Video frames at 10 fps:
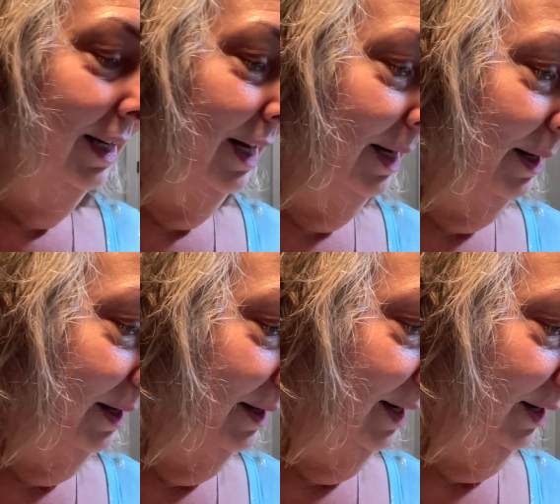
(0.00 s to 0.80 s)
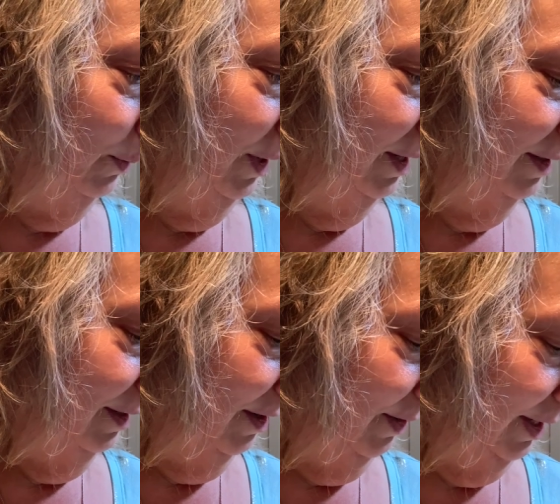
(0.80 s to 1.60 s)
Uh, anyway,
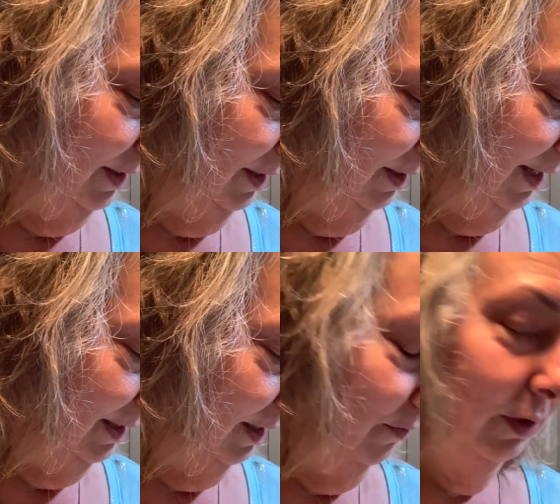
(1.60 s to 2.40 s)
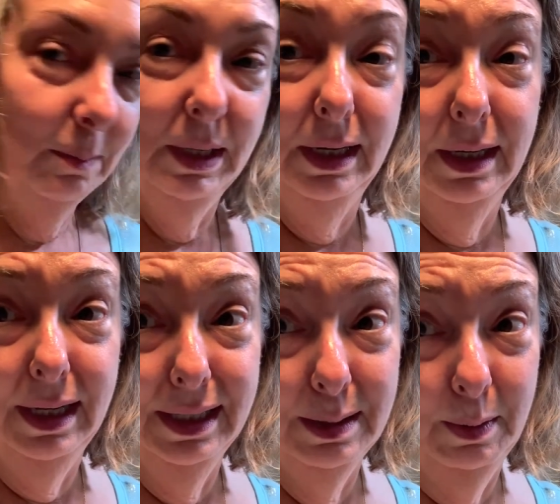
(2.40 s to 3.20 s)
all right, that's it for the minute. I
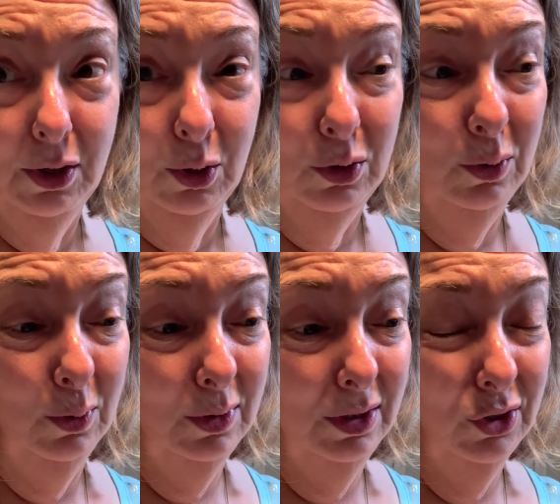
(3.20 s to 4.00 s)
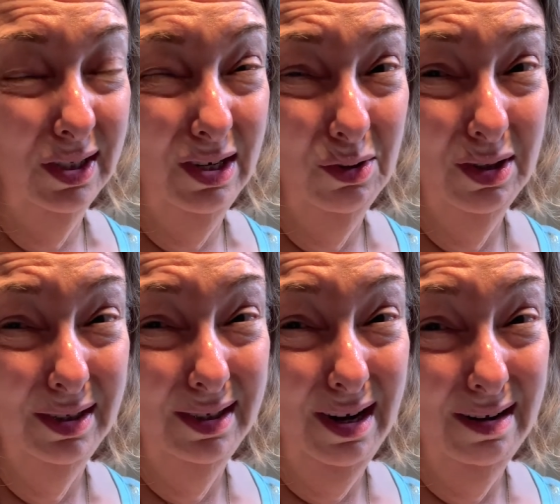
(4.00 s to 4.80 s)
guess I better go do those dishes now,
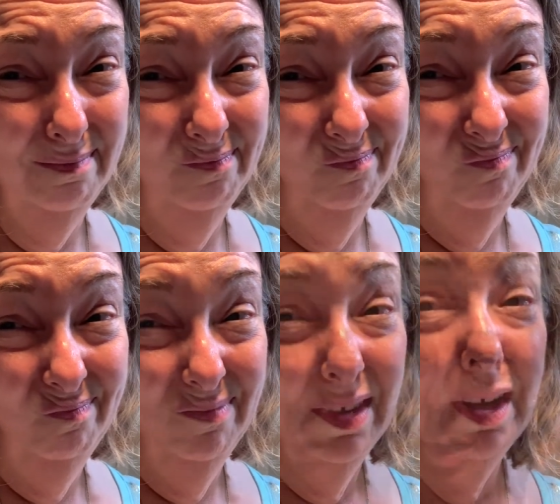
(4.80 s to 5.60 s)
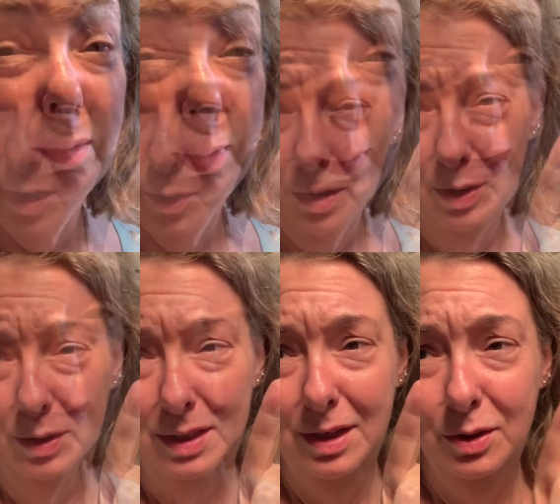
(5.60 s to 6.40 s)
because, yeah, I'll be
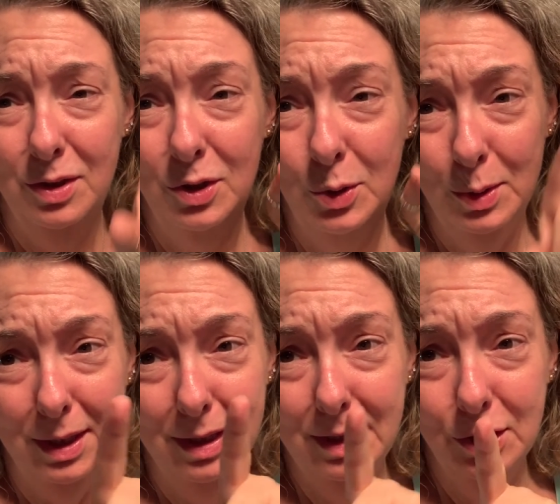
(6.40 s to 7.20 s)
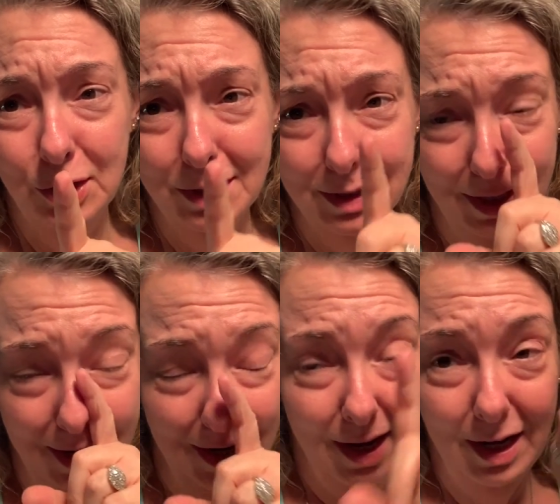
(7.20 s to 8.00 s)
downstairs and do said dishes.
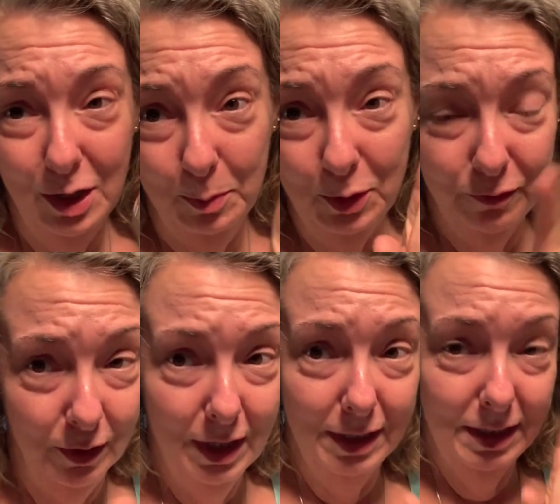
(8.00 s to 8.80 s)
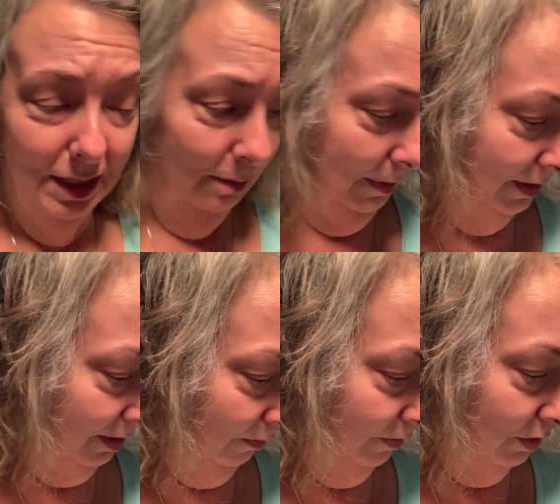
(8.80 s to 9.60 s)
I almost forgot to count
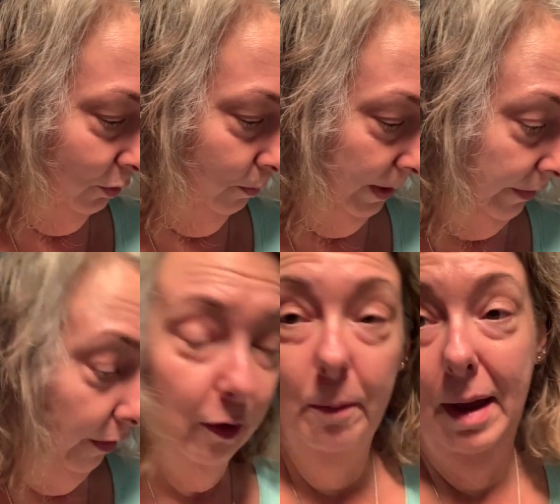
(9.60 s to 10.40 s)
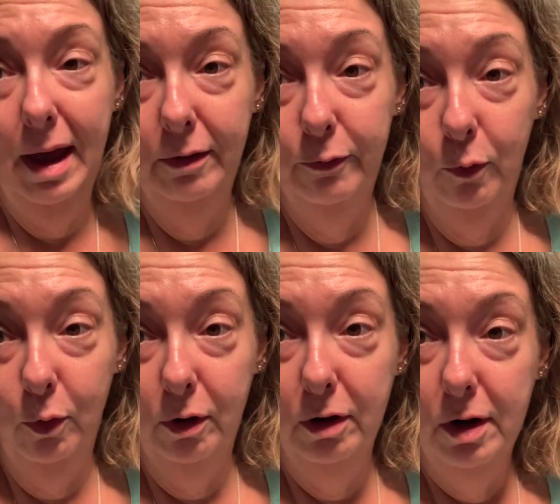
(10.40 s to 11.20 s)
myself a new barrier mat
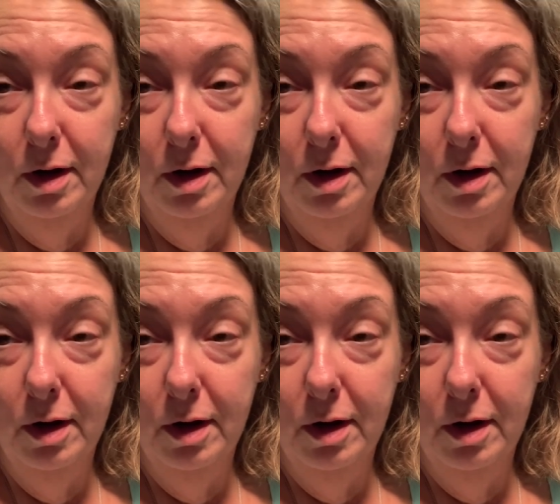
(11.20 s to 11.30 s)
for